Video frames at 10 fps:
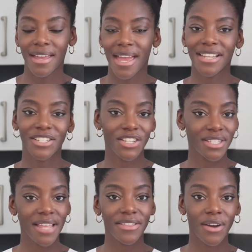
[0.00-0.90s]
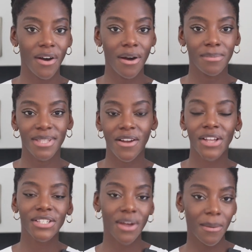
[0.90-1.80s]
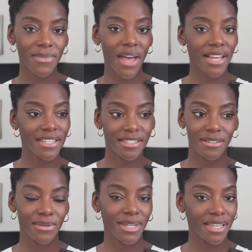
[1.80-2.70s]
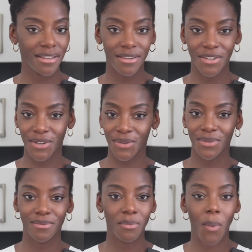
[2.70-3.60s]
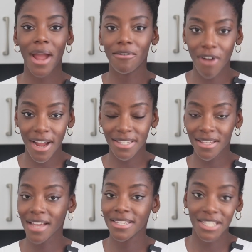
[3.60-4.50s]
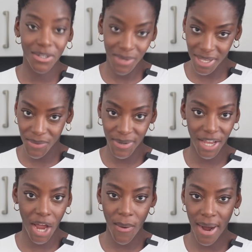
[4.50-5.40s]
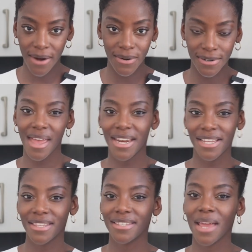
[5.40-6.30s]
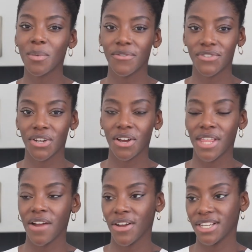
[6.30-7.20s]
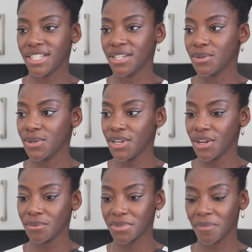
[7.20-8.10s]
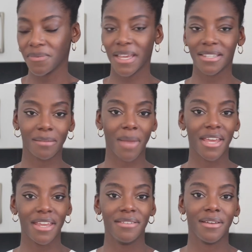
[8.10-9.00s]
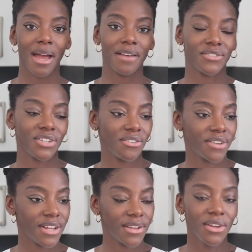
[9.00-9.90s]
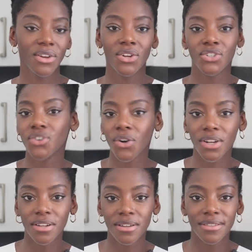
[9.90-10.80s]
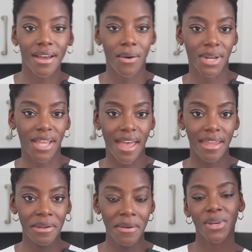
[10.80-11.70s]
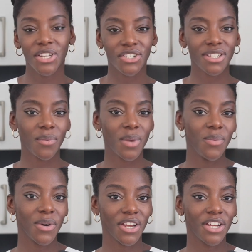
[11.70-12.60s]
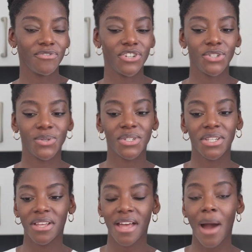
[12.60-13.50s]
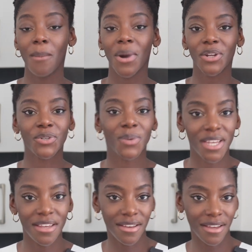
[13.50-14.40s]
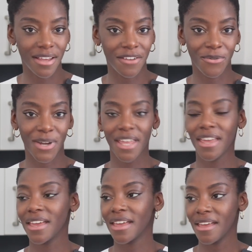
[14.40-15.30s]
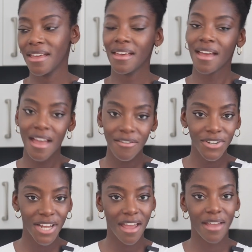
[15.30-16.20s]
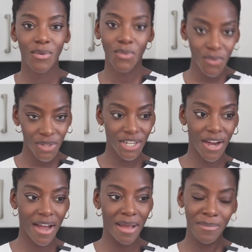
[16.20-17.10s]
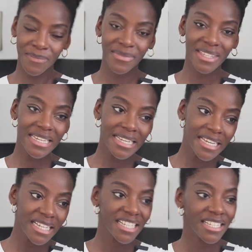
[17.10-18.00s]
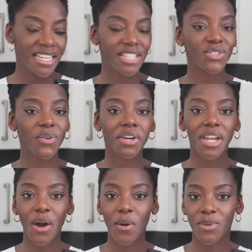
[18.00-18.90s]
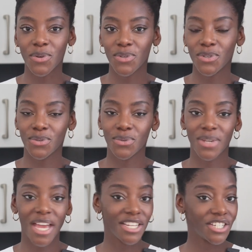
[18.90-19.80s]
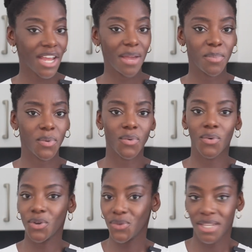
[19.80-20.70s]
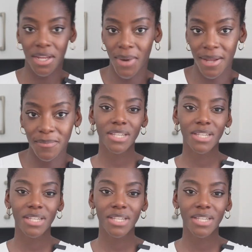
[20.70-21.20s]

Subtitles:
Again, just like the carbs, there are some that I still eat, you know, white rice I still eat when I go out. And it's the same with sugar. There are still, you know, some things I might eat that have sugar in it, chocolate now and again. But it's just that we wanna reduce how much we're eating. If we're eating it every day, all the time, it's not going to help you to get in shape or lose any weight.